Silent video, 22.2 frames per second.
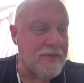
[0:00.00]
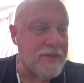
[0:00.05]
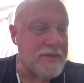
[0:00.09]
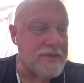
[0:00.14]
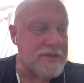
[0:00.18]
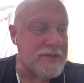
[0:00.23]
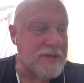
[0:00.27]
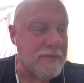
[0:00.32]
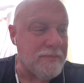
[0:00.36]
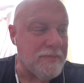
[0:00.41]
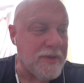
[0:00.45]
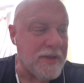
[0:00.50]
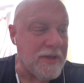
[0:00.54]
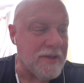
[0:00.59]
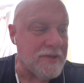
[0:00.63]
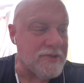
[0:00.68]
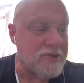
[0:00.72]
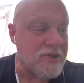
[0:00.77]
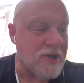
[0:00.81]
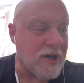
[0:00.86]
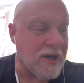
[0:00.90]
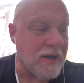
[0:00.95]
this could be a
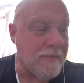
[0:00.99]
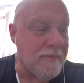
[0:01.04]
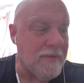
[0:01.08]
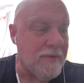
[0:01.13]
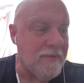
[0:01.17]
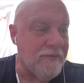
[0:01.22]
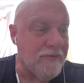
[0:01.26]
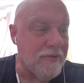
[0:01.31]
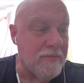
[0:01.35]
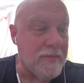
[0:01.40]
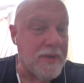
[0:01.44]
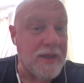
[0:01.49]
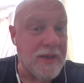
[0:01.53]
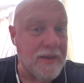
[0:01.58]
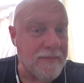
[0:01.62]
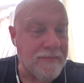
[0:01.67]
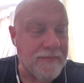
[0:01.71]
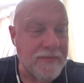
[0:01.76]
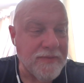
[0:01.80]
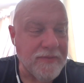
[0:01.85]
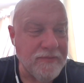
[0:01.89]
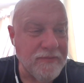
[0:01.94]
job for me.
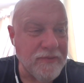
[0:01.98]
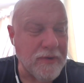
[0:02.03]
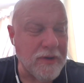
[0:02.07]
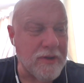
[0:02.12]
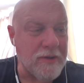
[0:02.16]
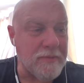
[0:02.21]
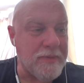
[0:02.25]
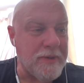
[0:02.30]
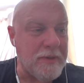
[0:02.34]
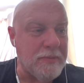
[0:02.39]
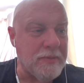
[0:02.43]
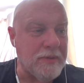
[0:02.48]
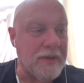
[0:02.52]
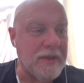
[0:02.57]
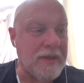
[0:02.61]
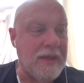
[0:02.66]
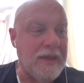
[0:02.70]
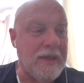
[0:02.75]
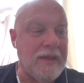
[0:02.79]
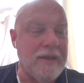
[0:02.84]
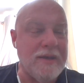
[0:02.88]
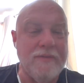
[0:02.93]
For other people, it
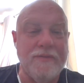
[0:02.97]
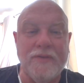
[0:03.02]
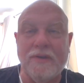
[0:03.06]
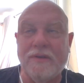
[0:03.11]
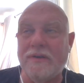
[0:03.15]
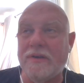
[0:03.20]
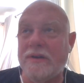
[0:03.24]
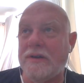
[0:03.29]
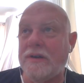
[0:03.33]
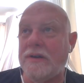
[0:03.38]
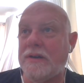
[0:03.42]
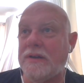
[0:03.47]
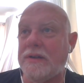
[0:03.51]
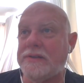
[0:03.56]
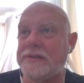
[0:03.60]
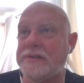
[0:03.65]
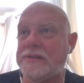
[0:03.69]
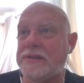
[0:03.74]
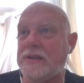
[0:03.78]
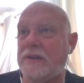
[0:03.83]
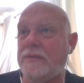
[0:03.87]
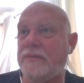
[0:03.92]
can. If you're young
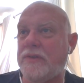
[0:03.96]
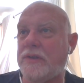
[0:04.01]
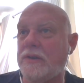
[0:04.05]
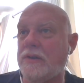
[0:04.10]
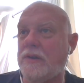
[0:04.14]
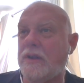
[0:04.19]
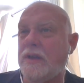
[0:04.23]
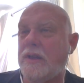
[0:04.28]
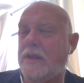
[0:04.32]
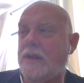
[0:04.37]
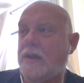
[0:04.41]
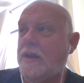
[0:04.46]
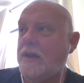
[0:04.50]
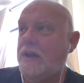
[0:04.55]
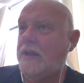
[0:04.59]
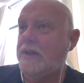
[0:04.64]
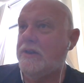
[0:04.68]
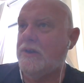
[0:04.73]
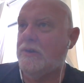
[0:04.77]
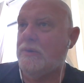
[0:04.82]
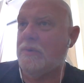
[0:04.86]
and stuff, and you're and you're